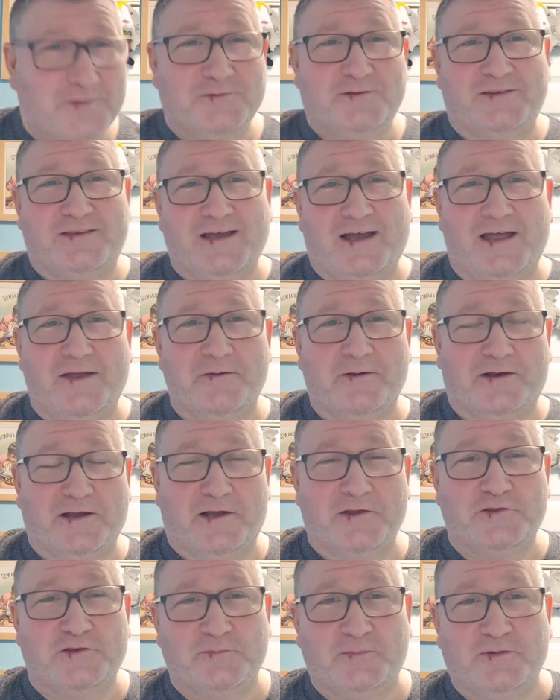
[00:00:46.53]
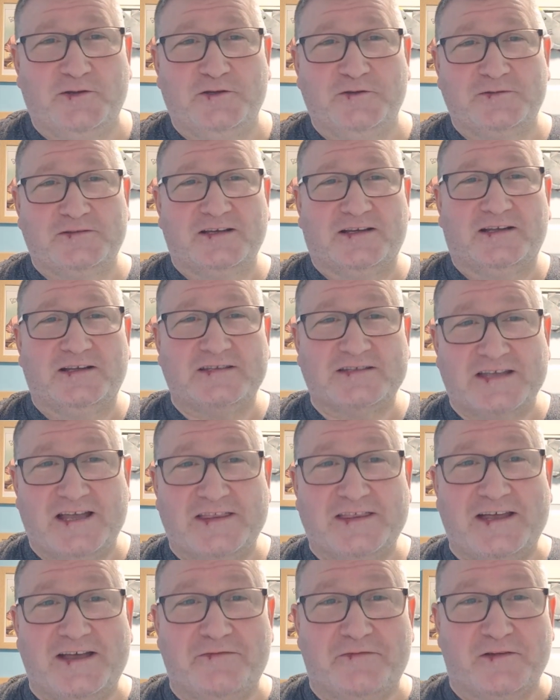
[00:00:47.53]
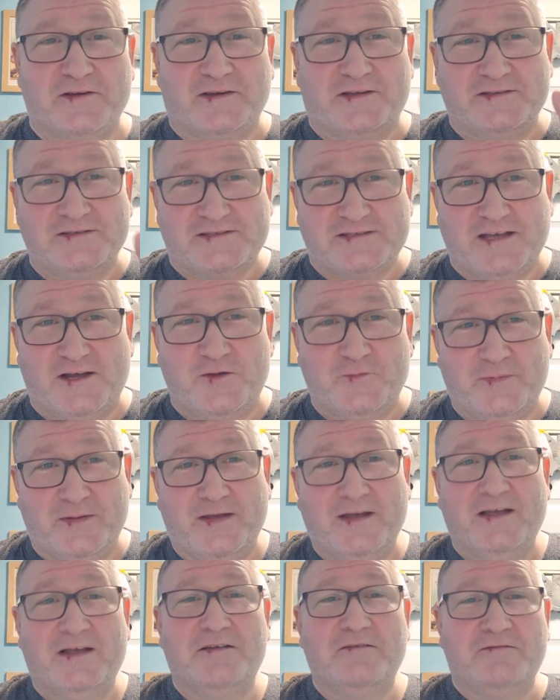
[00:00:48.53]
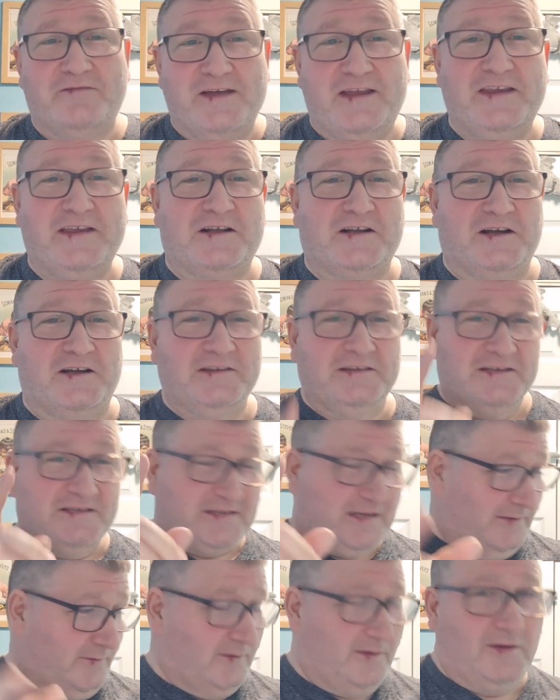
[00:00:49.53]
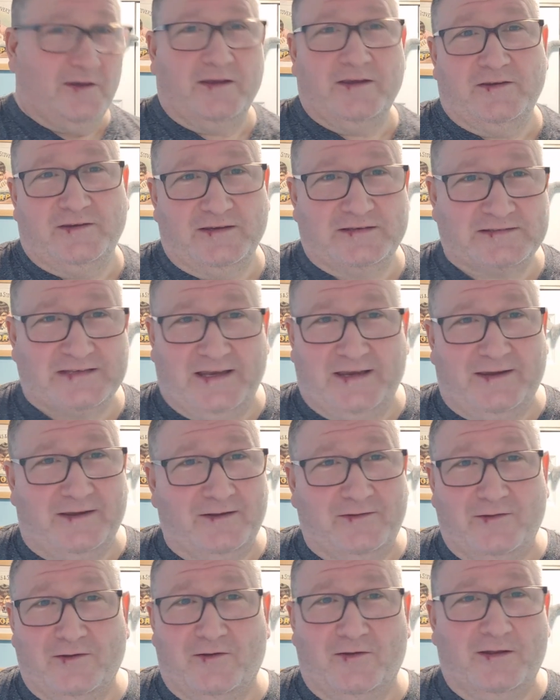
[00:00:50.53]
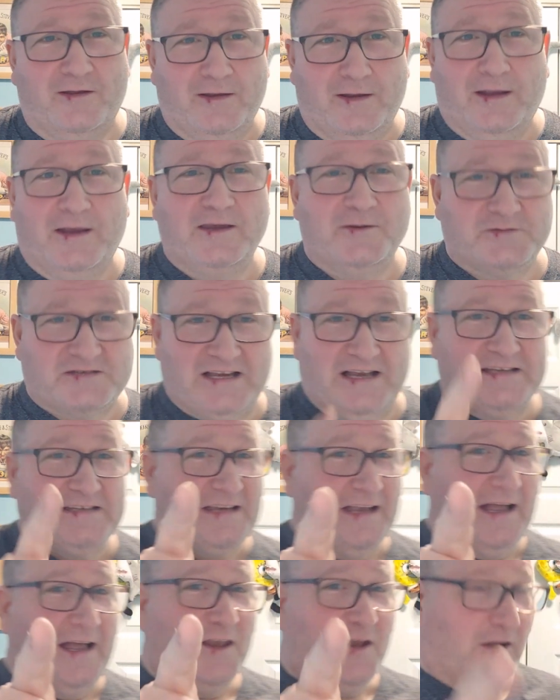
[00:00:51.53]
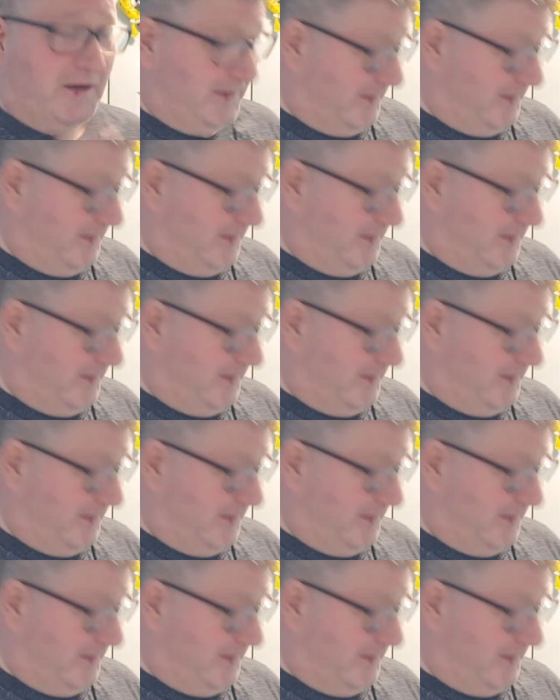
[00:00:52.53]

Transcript: Today we're going to be using a South African soap, very kindly sent. You see, no, you're starting to get annoyed